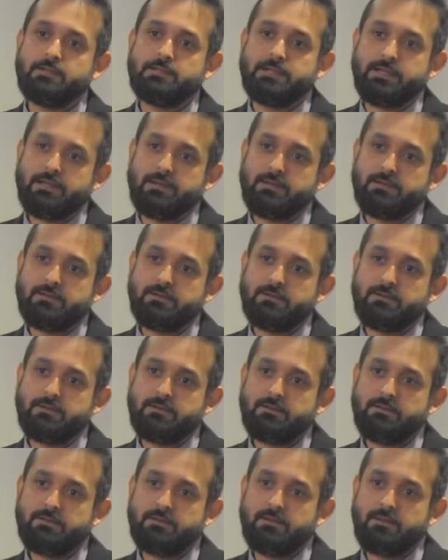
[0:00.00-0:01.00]
Yeah.
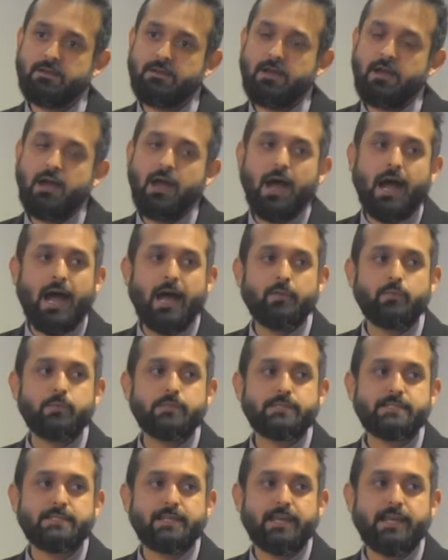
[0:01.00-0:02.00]
I
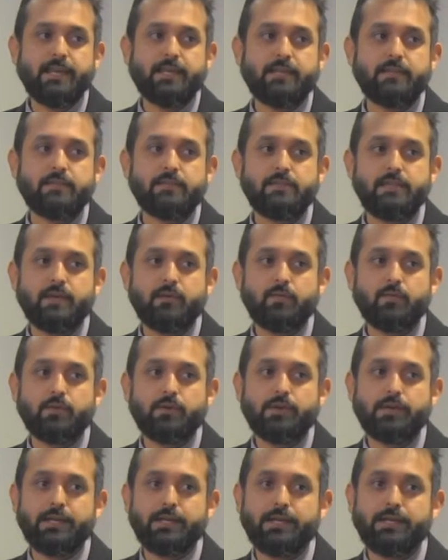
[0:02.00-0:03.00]
would say they
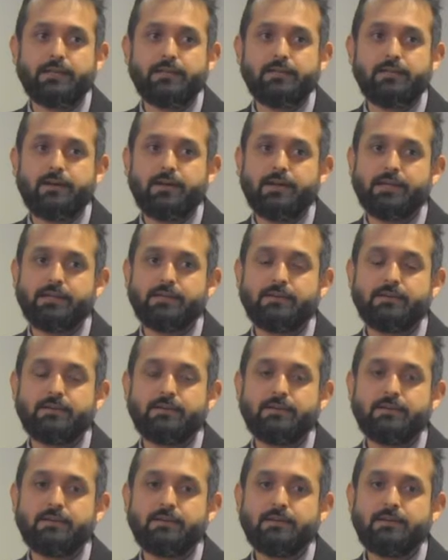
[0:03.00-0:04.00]
were in like
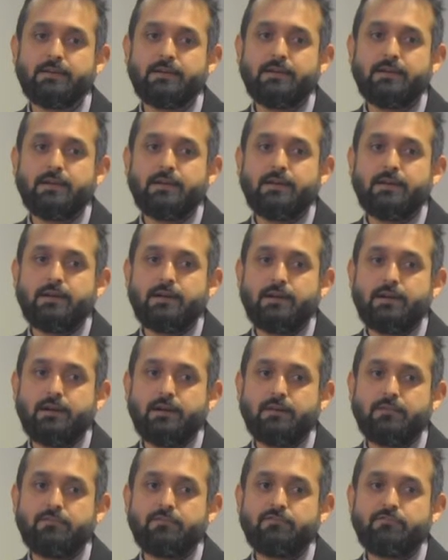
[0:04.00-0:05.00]

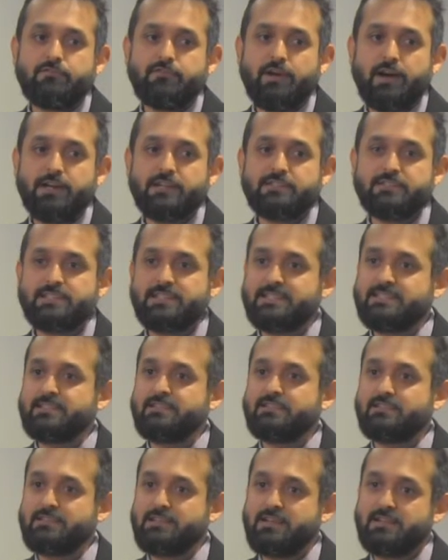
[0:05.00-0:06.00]
500,000 to
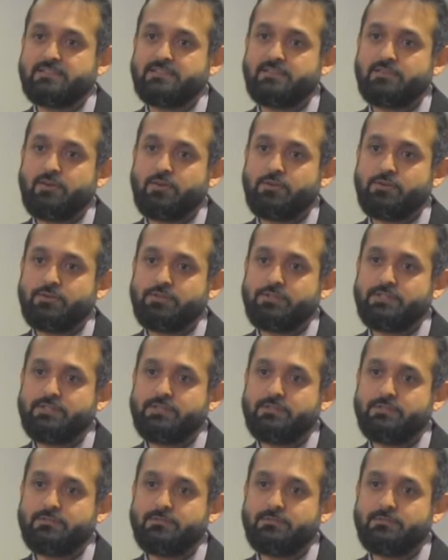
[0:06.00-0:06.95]
600,000 orders.